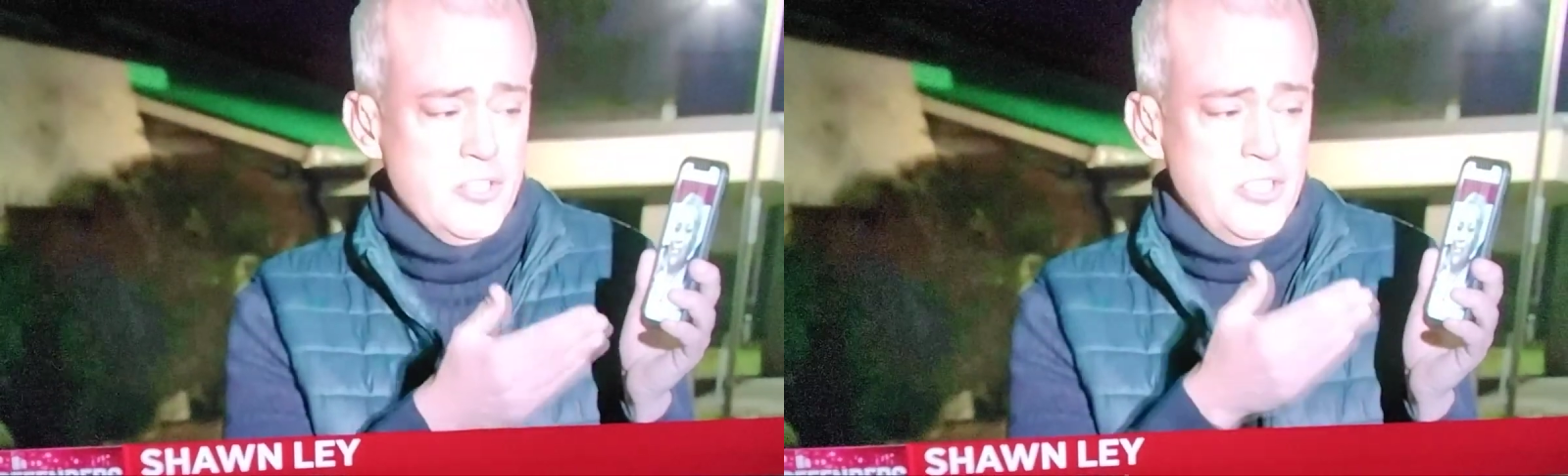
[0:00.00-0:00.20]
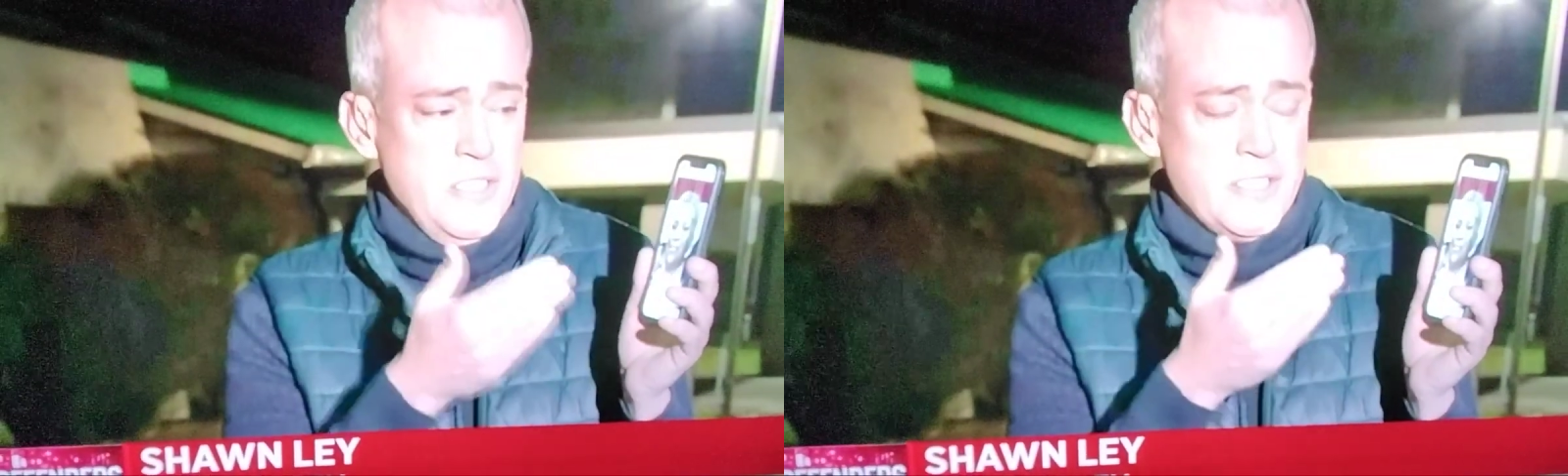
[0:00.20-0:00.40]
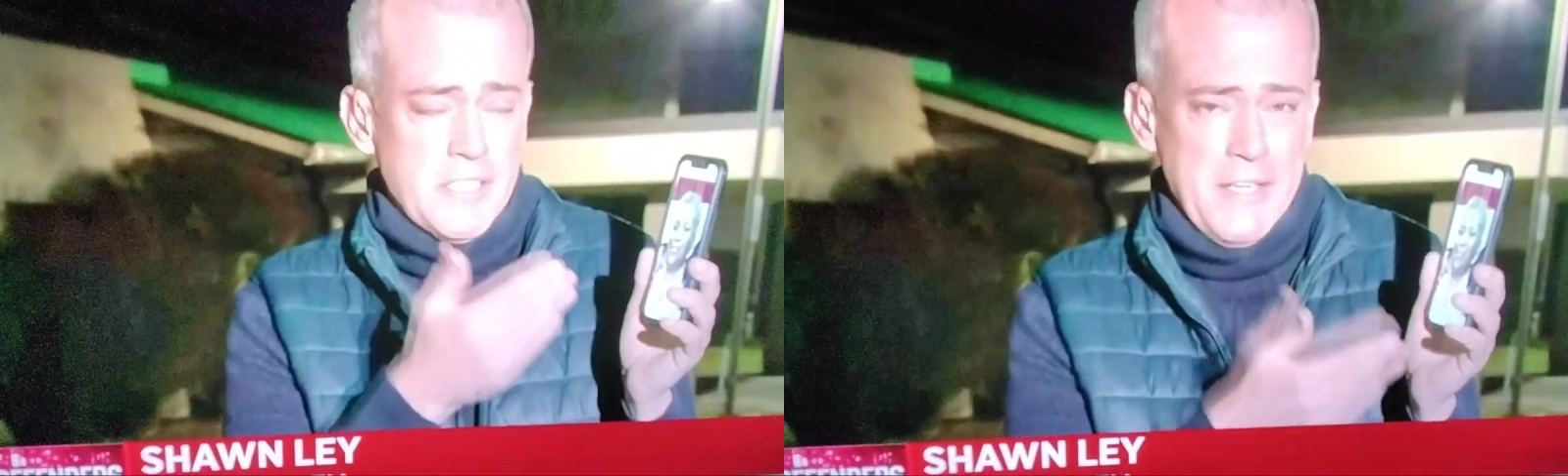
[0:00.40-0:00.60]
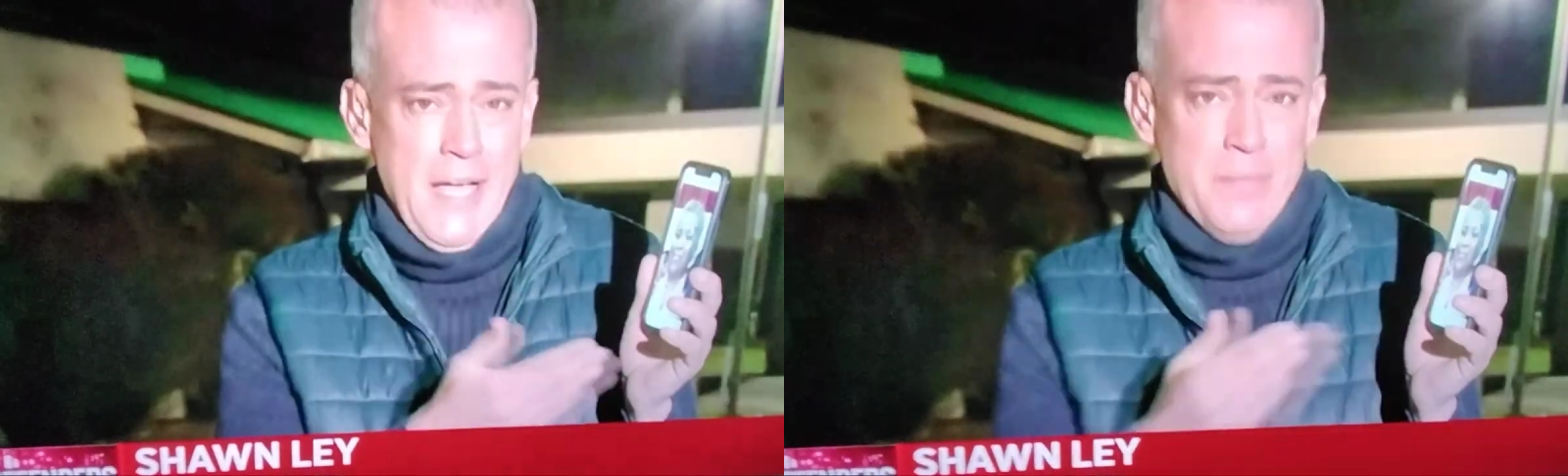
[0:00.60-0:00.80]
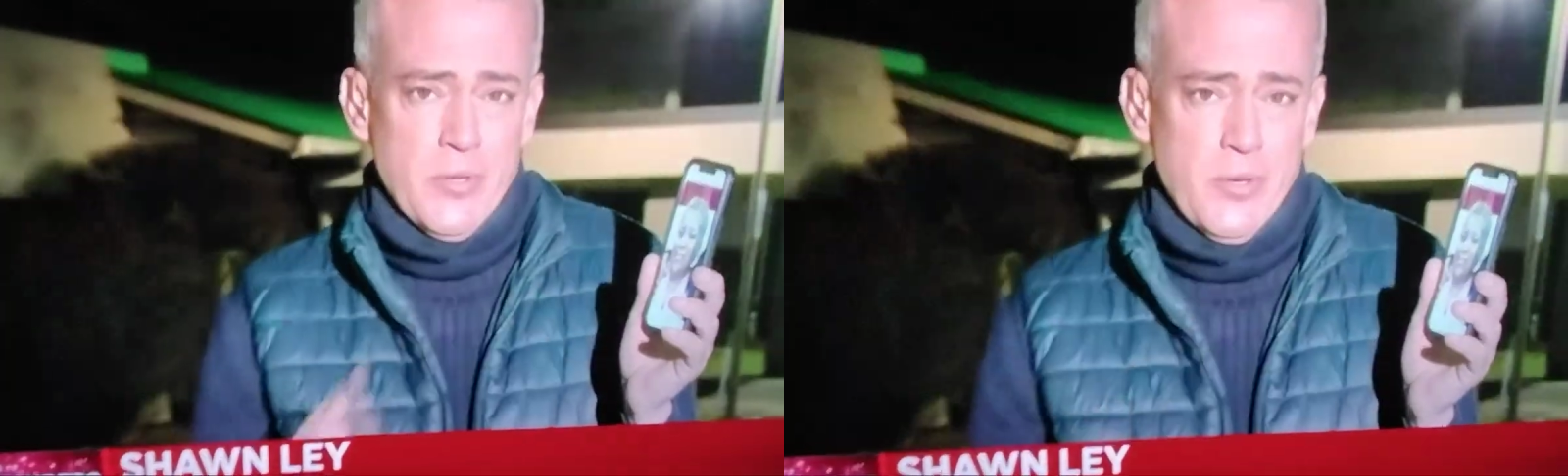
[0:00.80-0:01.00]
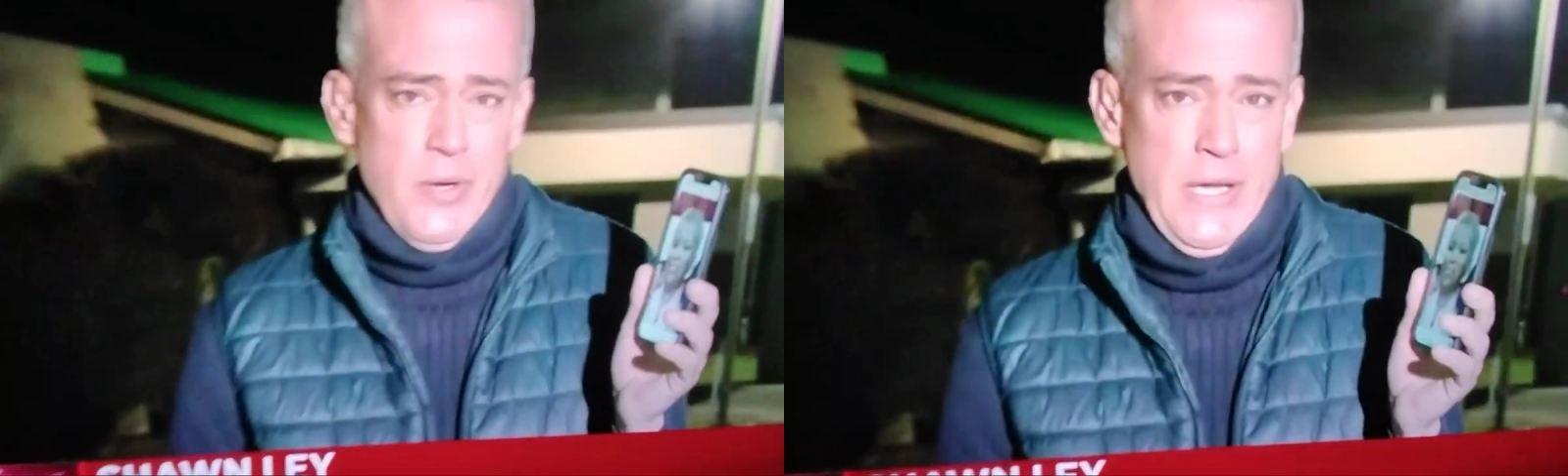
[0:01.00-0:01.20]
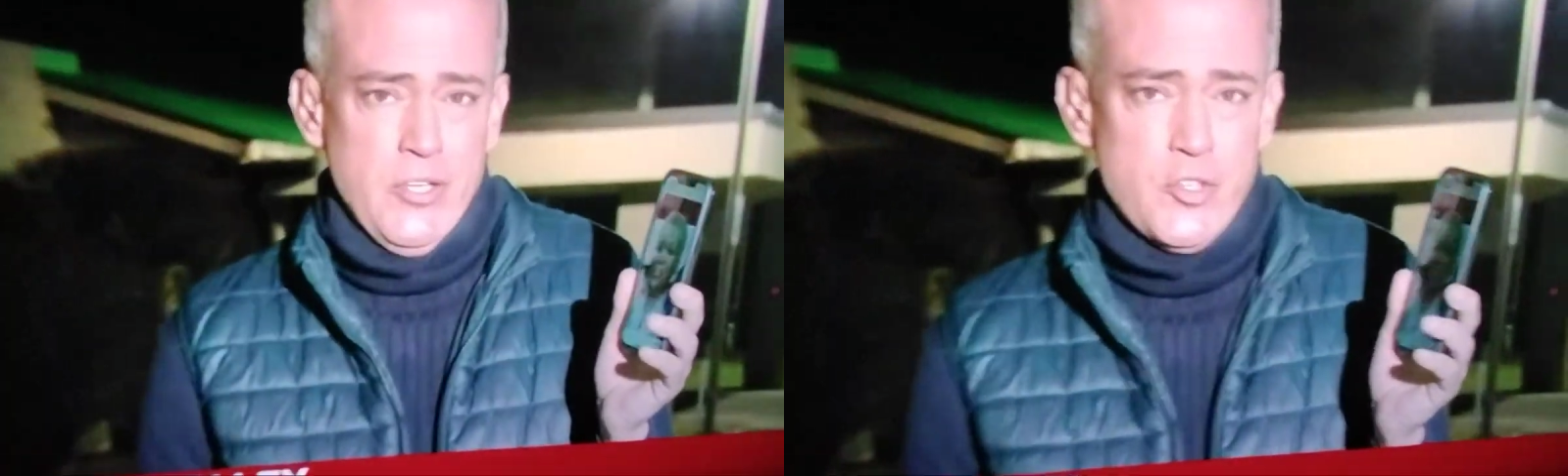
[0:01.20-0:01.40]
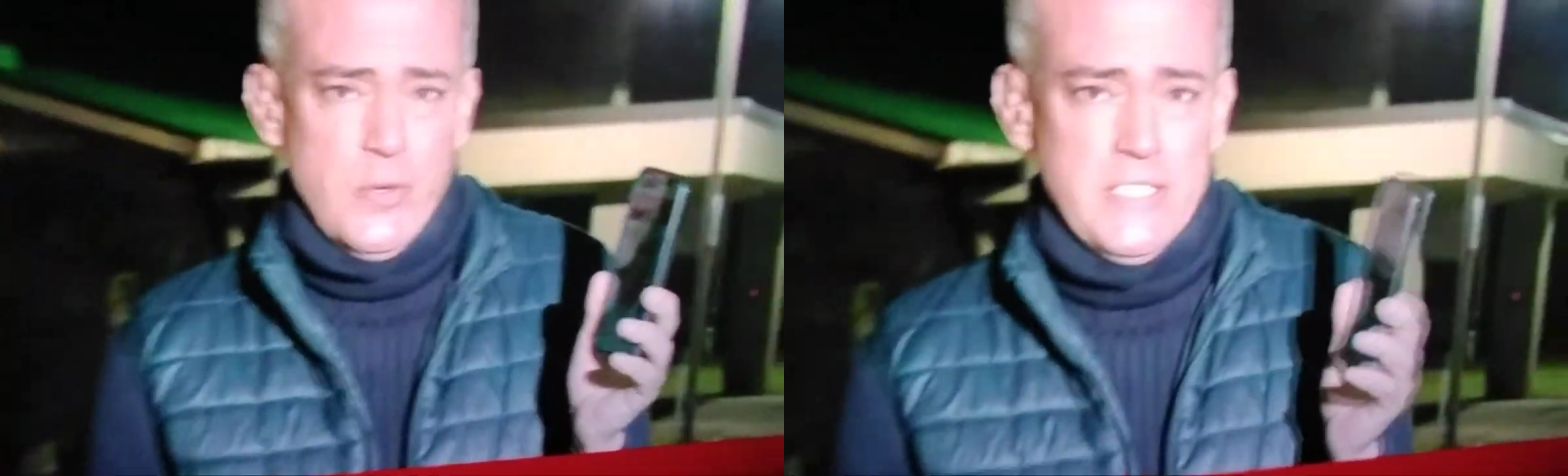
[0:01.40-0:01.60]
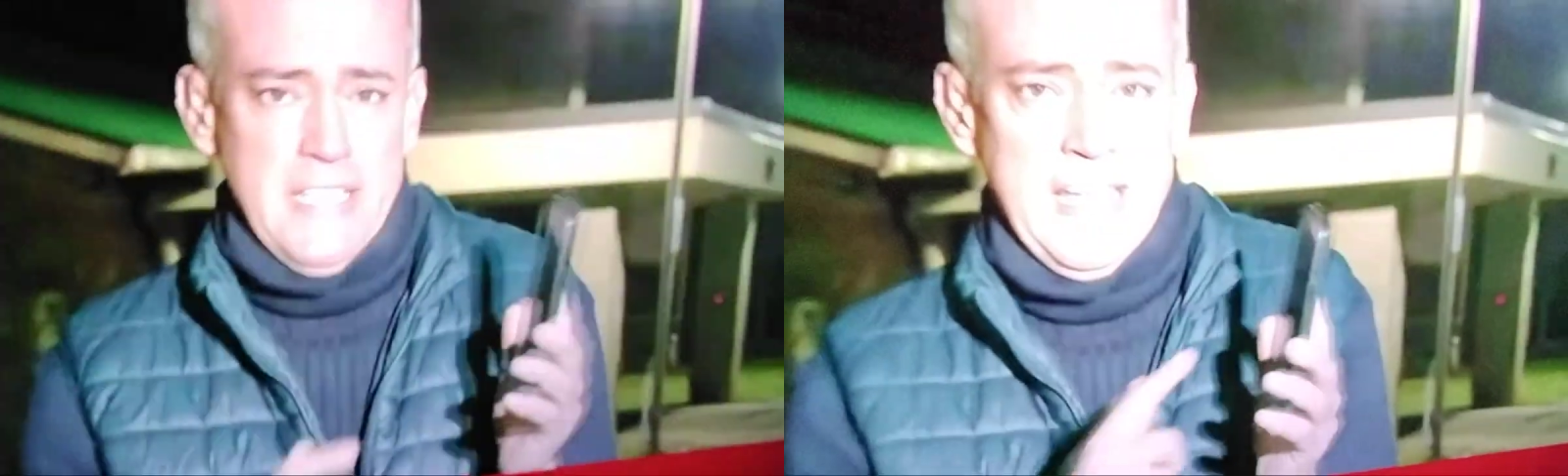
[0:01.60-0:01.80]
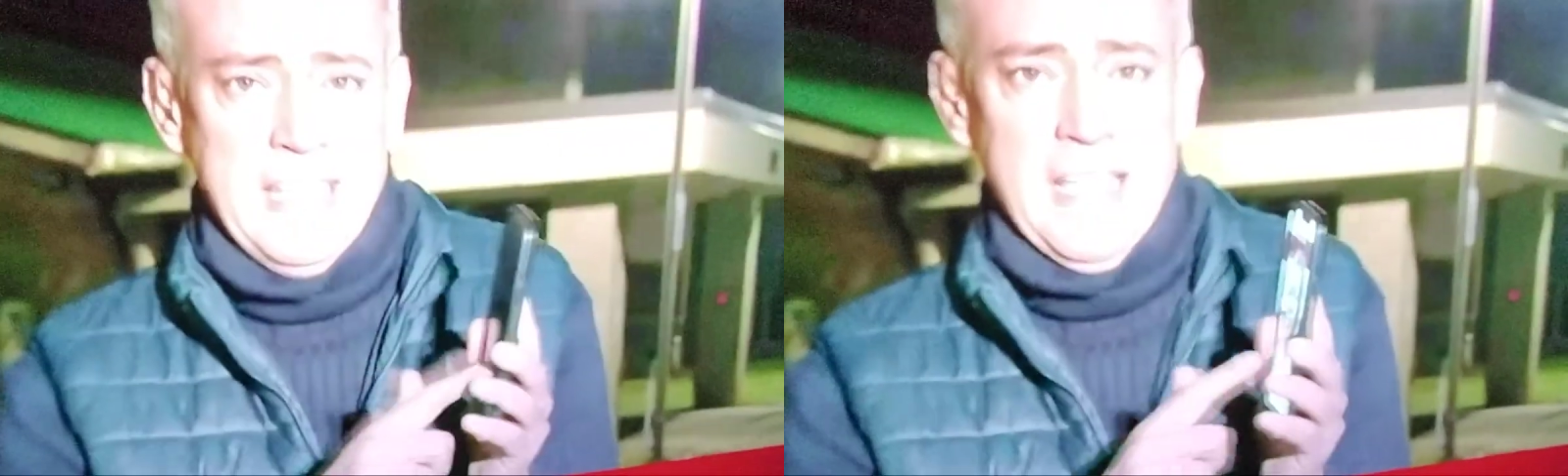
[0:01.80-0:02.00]
She succumbed to her
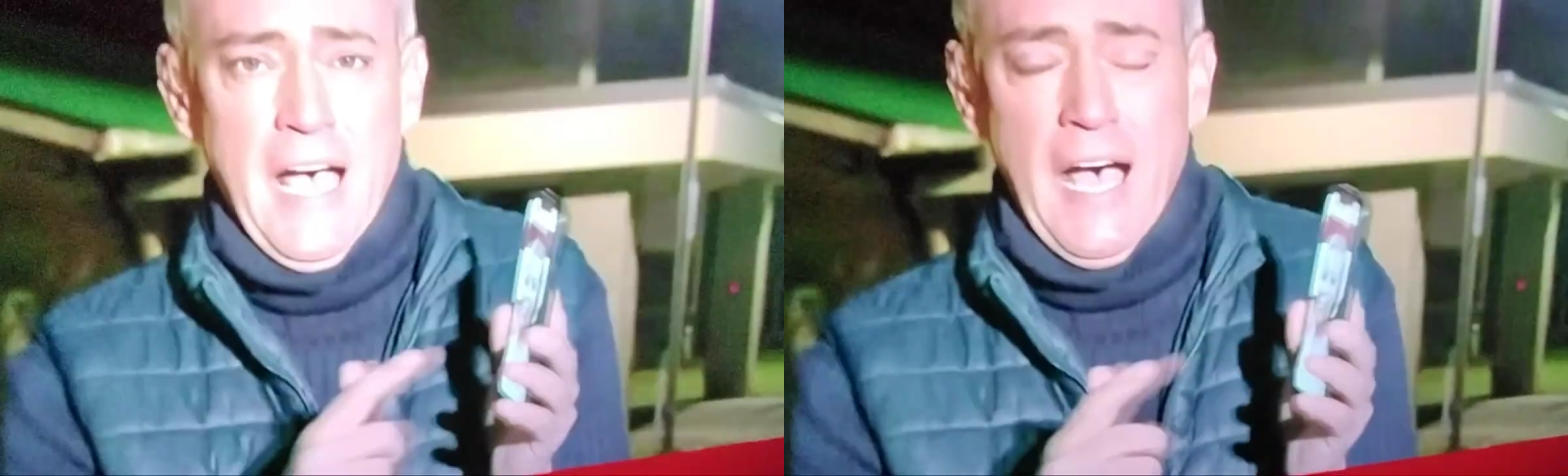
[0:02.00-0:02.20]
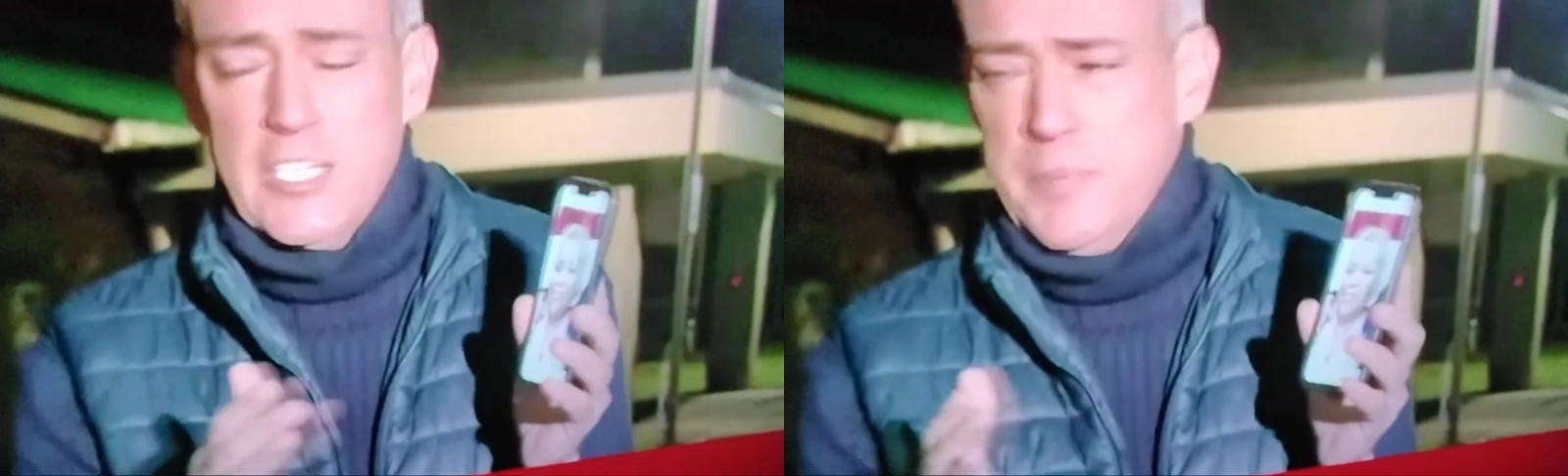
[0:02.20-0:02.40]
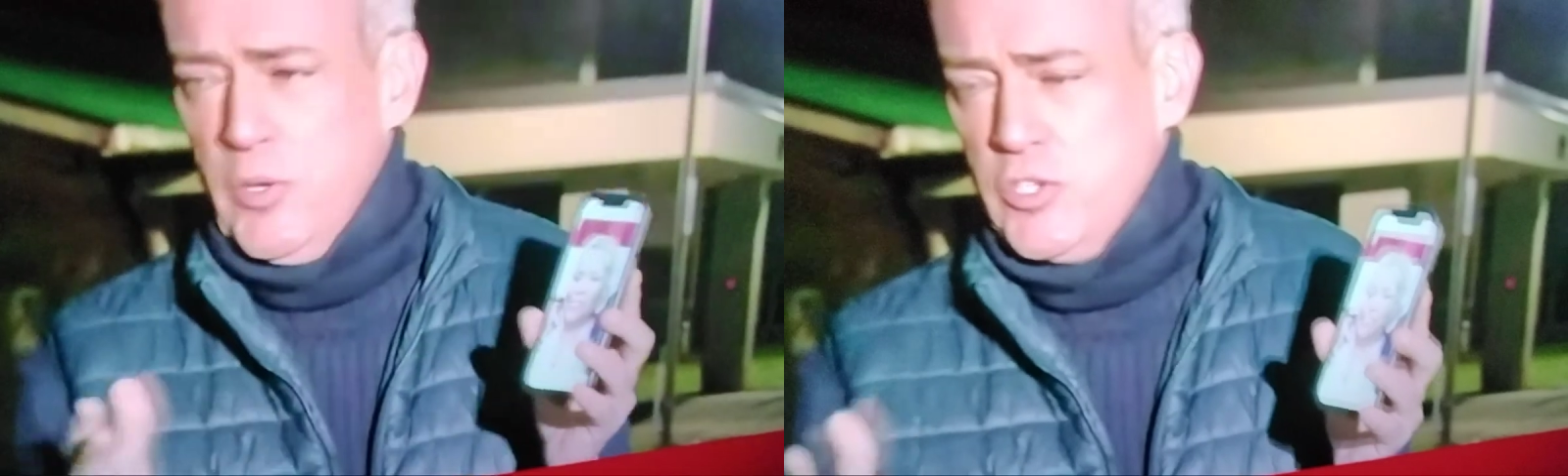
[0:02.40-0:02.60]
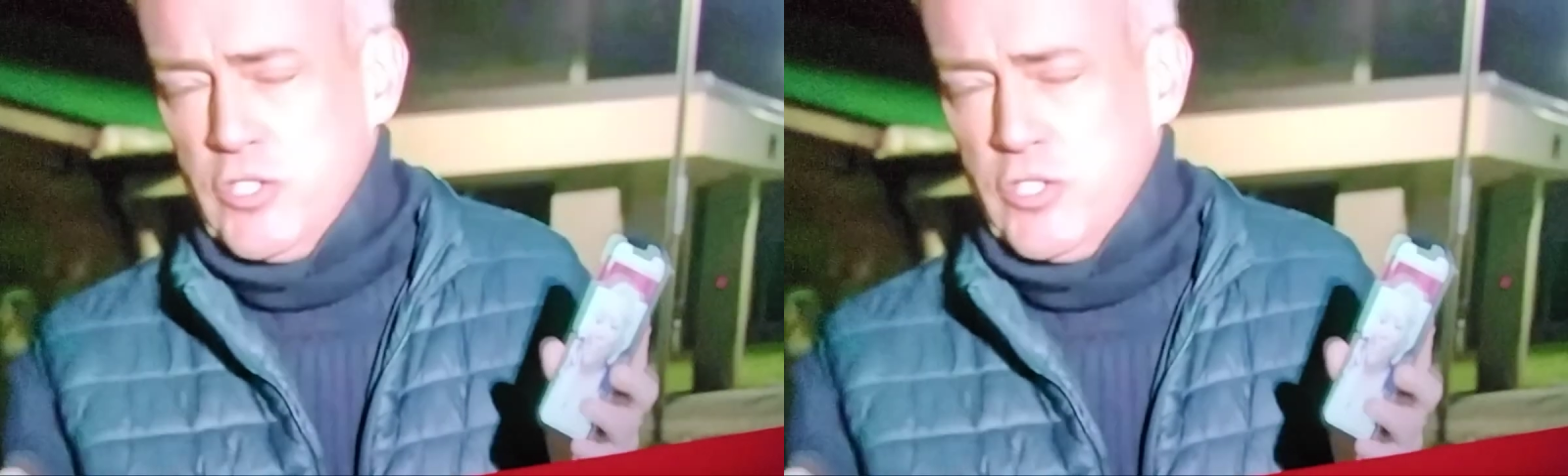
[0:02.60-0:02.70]
injuries in the hospital,